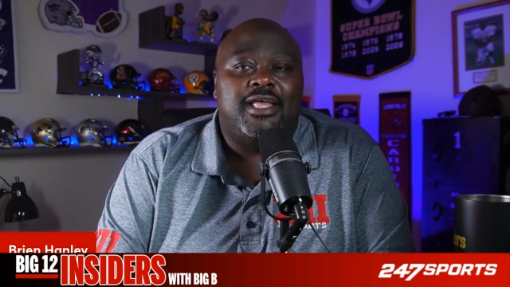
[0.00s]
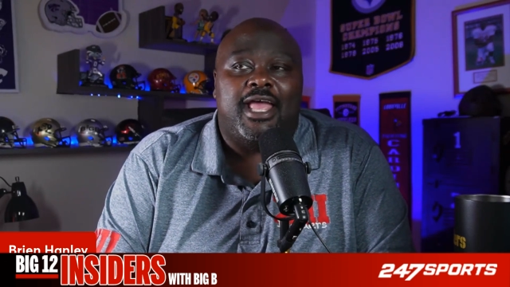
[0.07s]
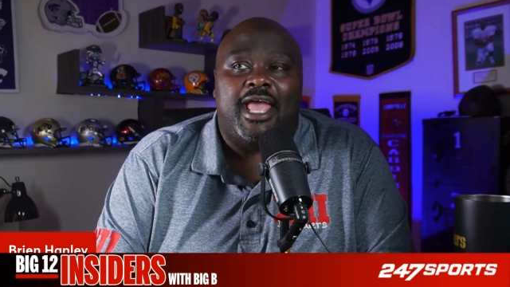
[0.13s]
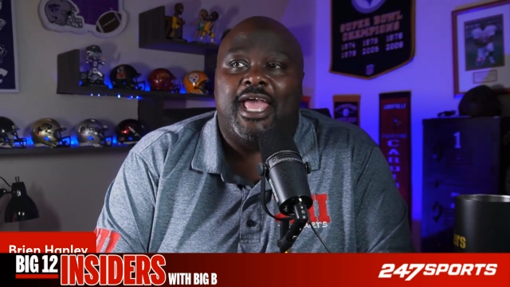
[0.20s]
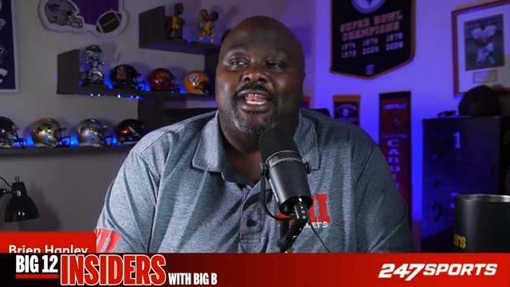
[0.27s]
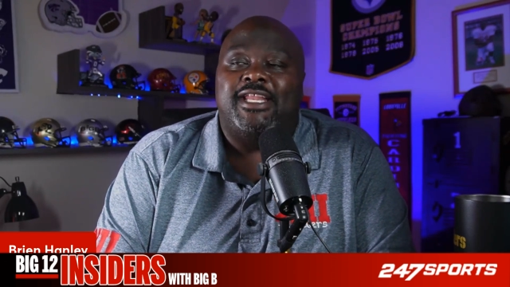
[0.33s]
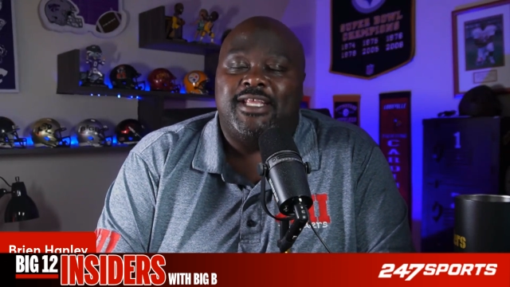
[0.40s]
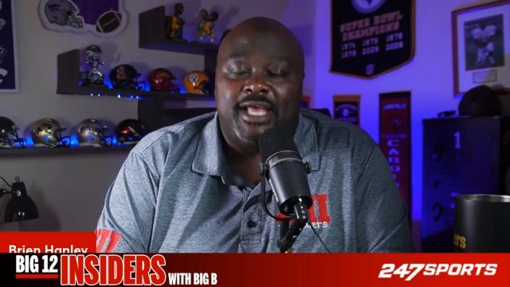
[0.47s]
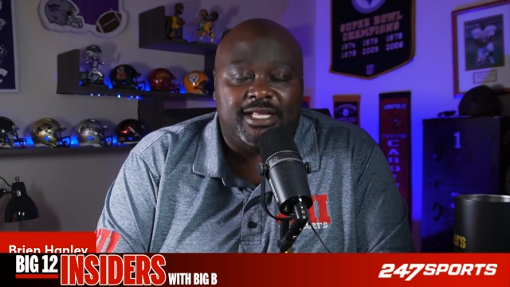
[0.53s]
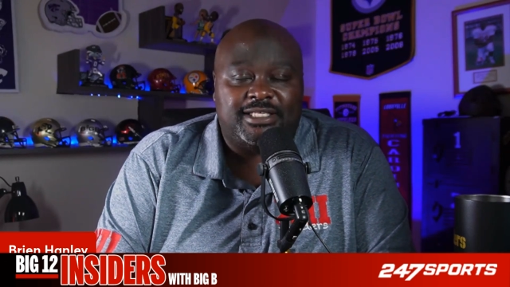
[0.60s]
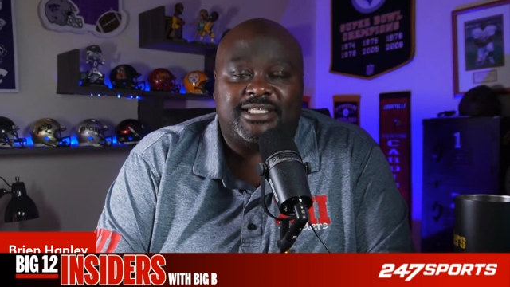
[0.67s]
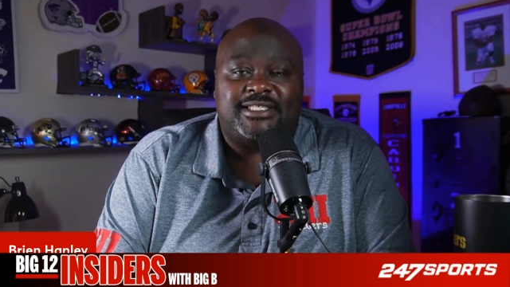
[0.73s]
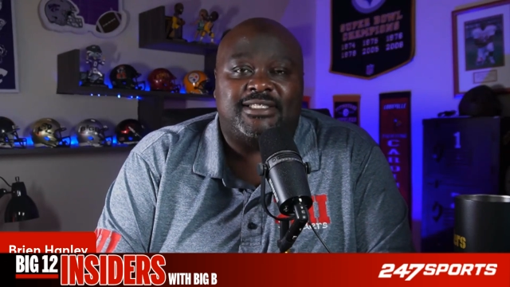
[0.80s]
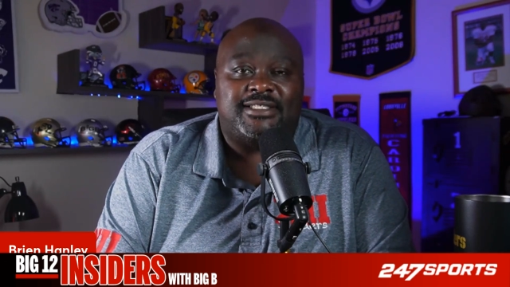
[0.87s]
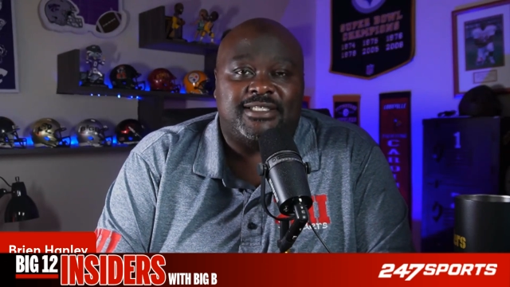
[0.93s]
And
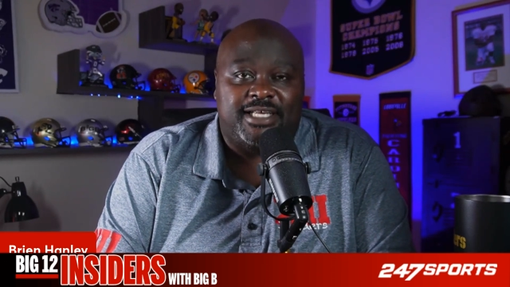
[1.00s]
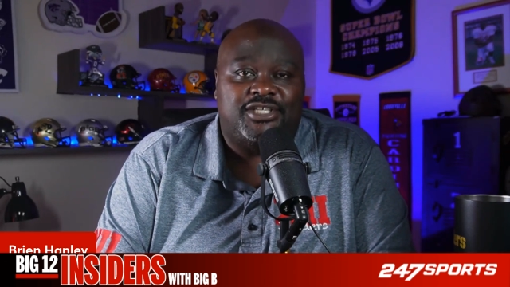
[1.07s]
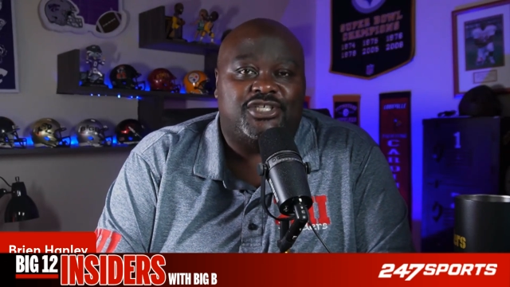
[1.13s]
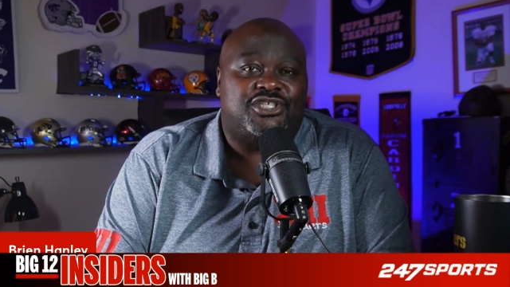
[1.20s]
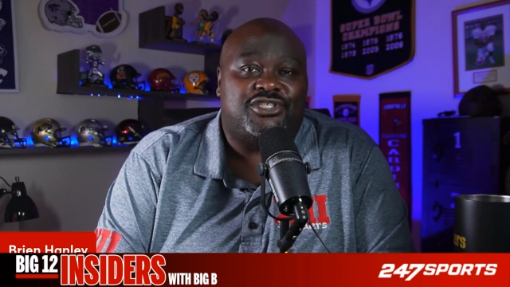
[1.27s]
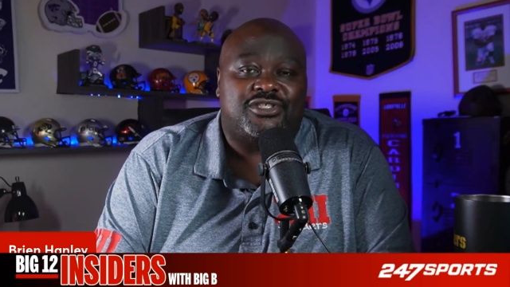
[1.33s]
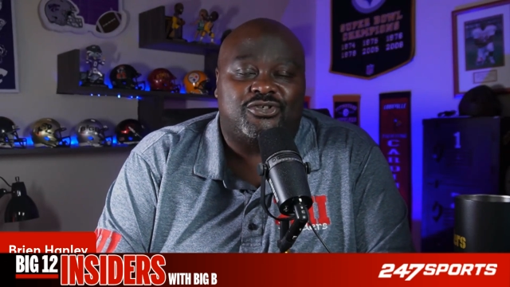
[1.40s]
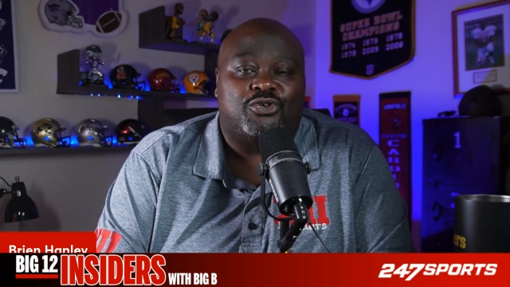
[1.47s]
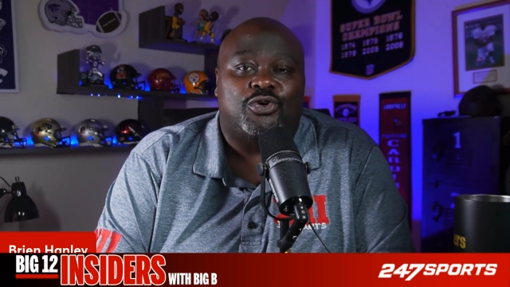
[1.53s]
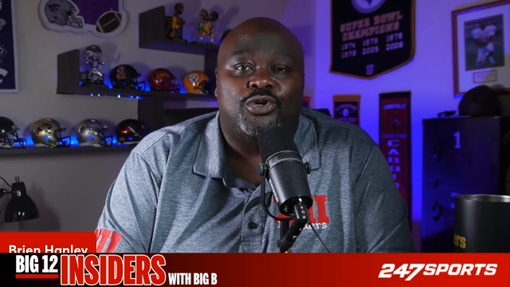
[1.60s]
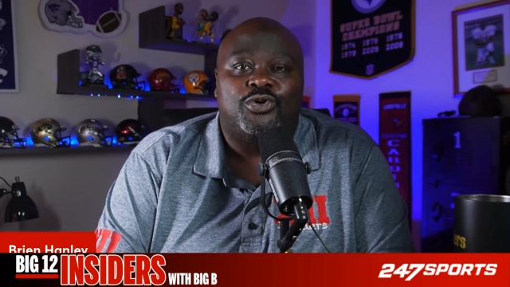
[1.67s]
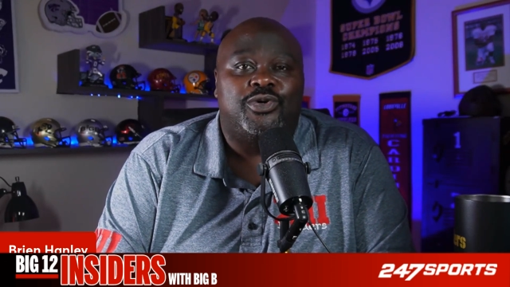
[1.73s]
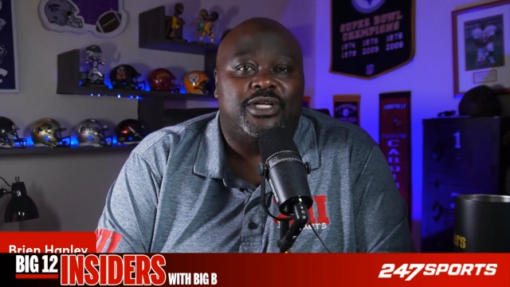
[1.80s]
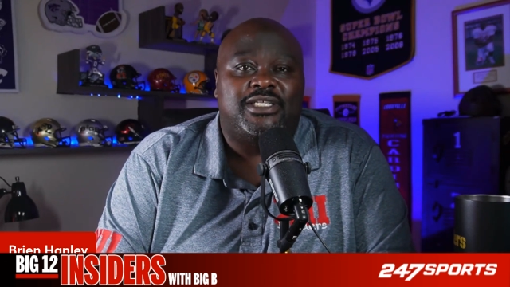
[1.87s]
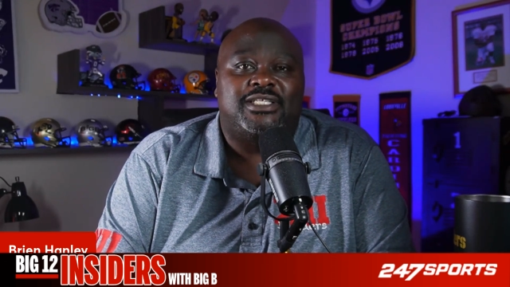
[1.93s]
yes, it's
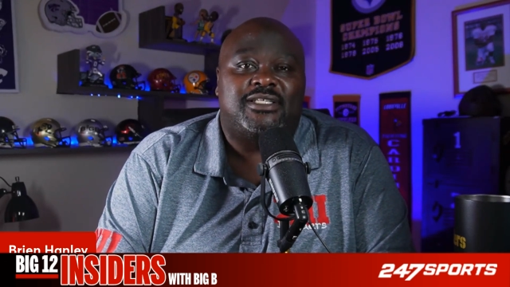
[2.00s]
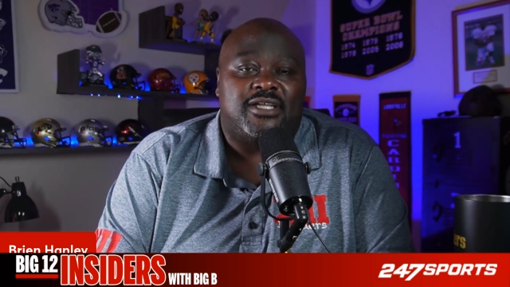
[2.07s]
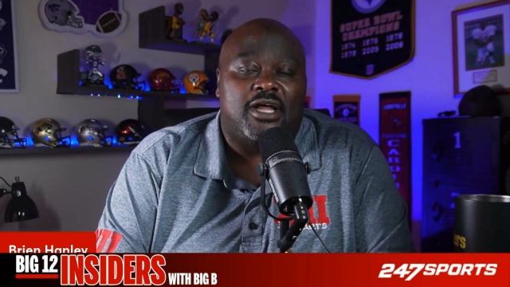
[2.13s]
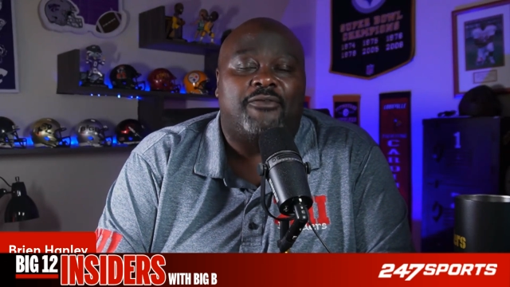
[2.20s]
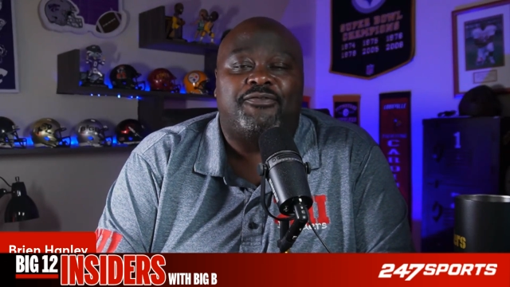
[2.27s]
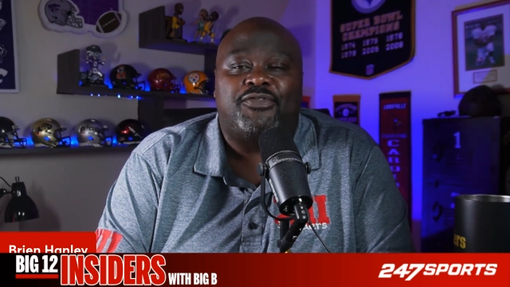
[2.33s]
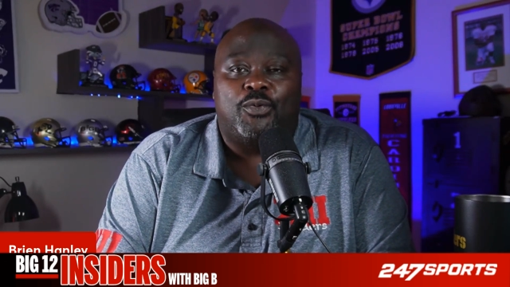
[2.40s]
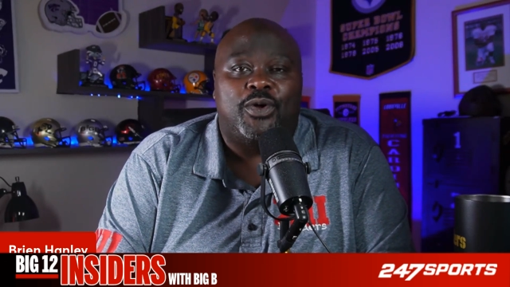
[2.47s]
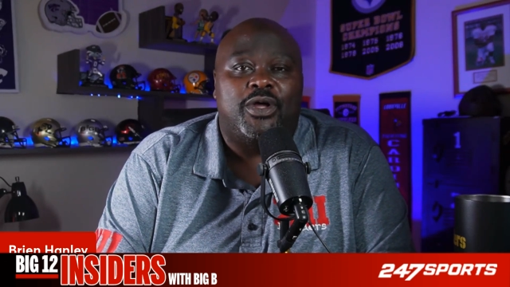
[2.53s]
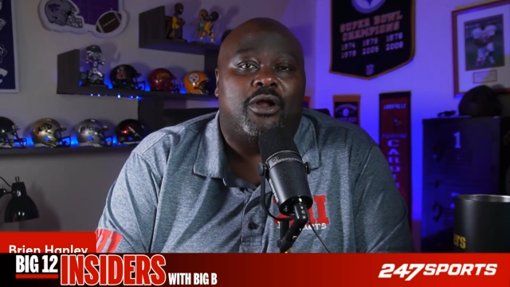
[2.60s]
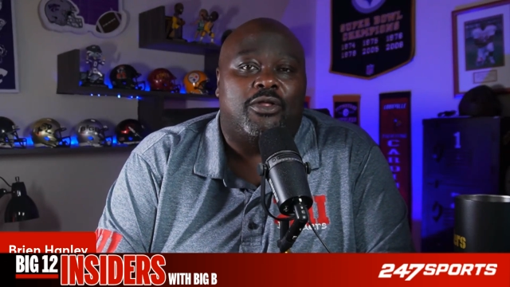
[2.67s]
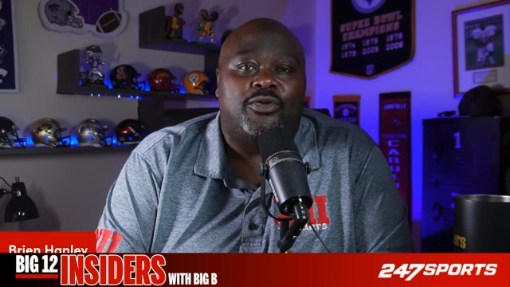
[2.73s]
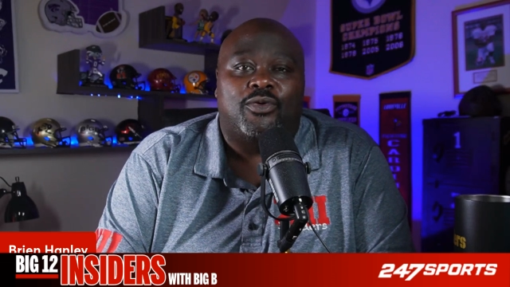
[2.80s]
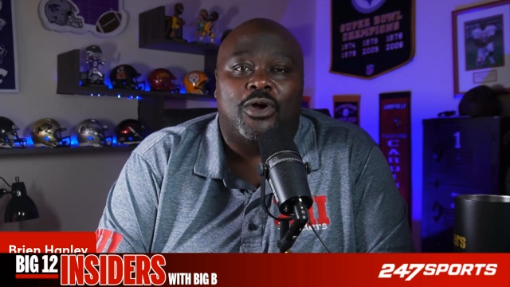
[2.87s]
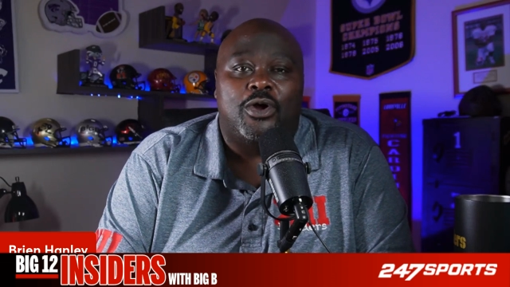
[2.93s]
true. It's tough to win
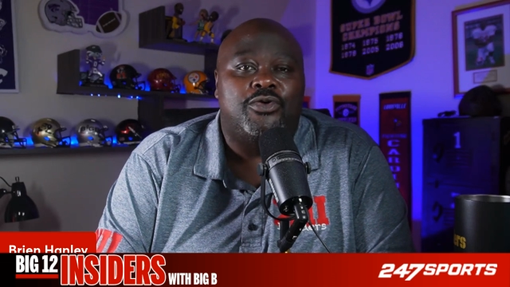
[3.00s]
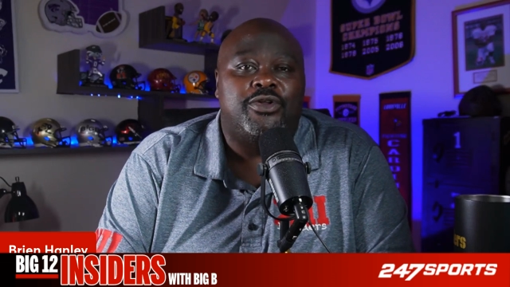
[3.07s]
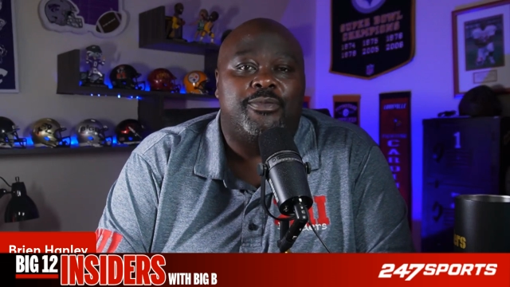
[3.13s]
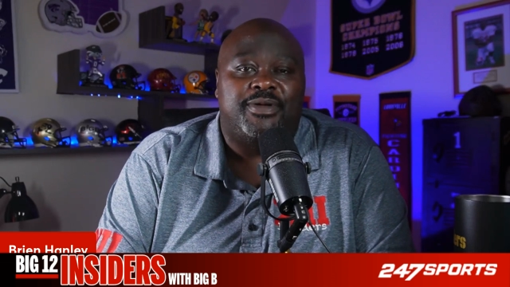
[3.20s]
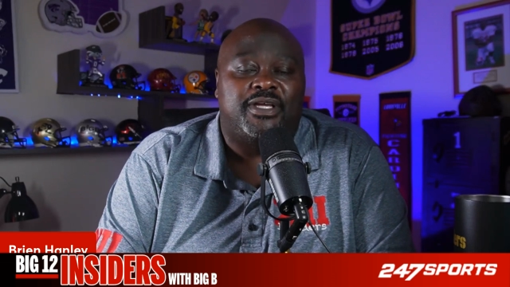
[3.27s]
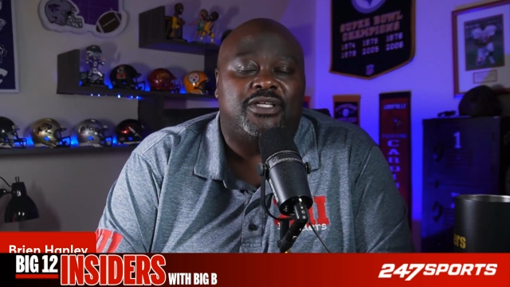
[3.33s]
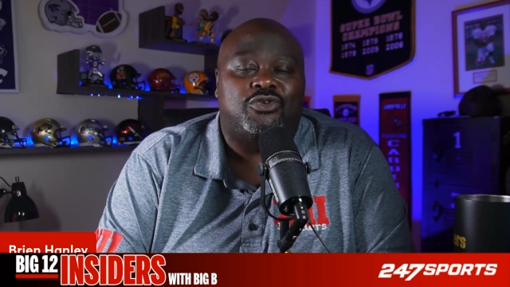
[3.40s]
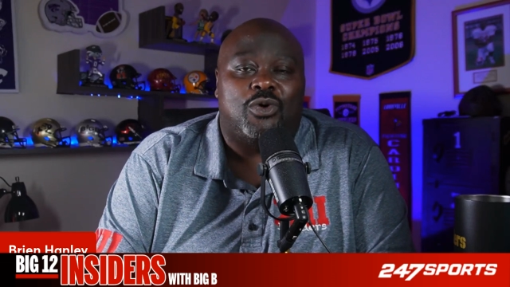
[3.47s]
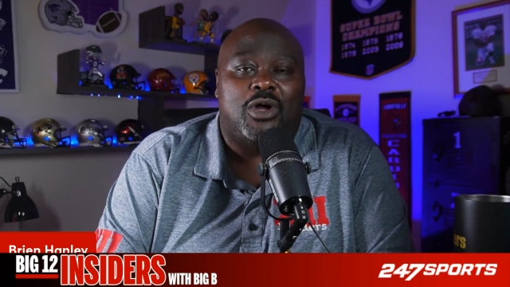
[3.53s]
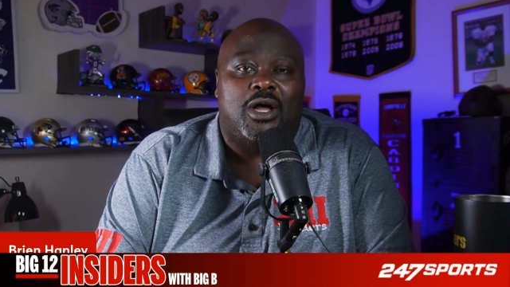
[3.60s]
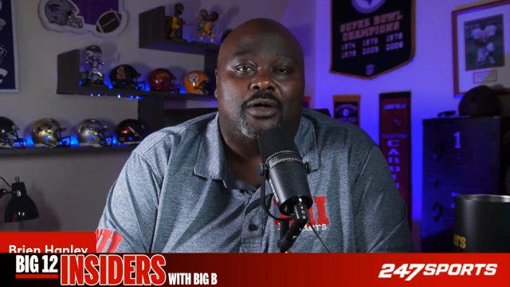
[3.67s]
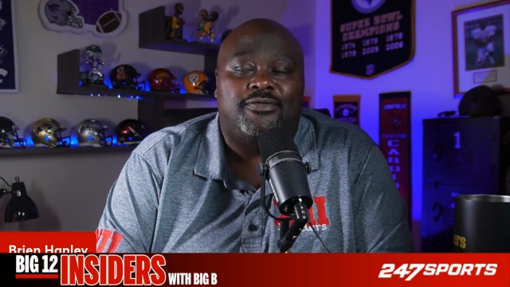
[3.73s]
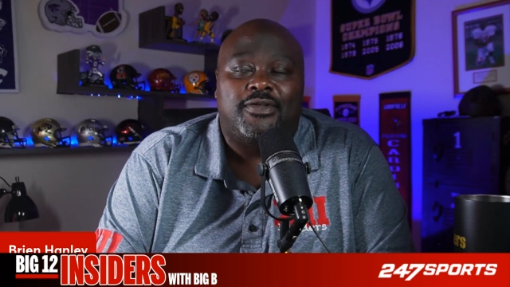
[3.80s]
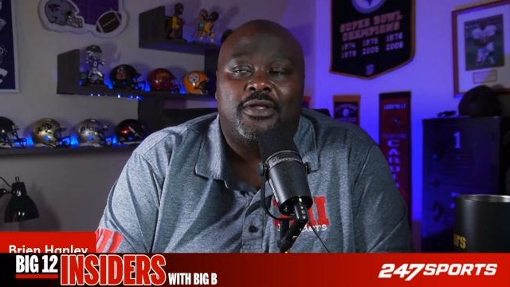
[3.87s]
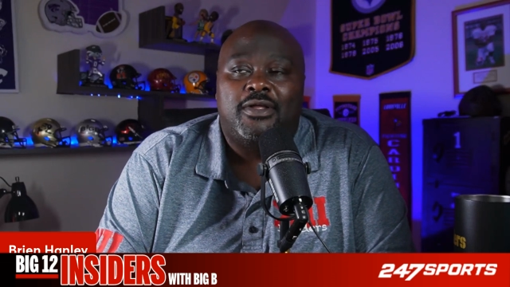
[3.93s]
on the road in the Big 12,